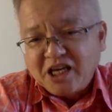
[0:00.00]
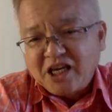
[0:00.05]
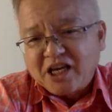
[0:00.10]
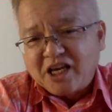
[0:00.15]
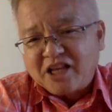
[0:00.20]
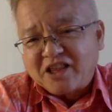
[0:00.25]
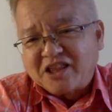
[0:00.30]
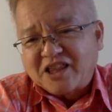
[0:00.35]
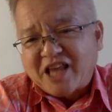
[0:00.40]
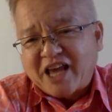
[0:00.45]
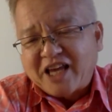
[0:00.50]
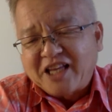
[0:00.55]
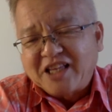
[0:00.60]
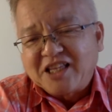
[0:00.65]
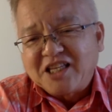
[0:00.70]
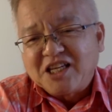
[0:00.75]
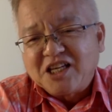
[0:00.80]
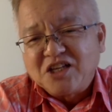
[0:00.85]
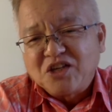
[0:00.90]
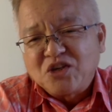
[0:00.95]
in
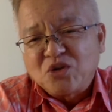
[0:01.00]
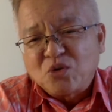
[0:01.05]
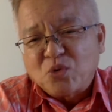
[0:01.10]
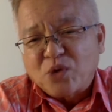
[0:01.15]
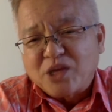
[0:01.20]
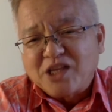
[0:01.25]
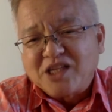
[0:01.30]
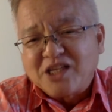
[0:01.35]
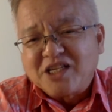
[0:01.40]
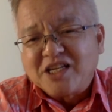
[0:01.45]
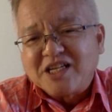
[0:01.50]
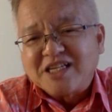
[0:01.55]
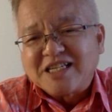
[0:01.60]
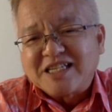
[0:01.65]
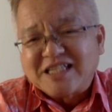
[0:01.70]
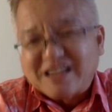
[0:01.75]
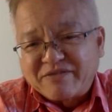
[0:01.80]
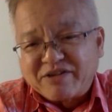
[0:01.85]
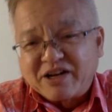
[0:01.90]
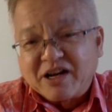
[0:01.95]

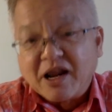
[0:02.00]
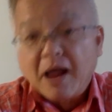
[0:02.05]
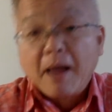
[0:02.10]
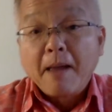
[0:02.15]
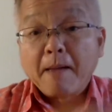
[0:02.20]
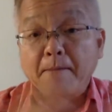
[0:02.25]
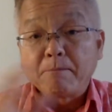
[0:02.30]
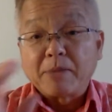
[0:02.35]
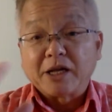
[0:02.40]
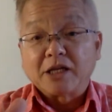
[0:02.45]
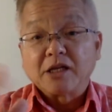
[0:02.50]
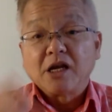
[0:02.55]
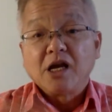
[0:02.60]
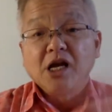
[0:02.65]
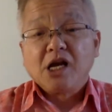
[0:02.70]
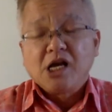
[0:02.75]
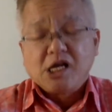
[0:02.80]
1927, but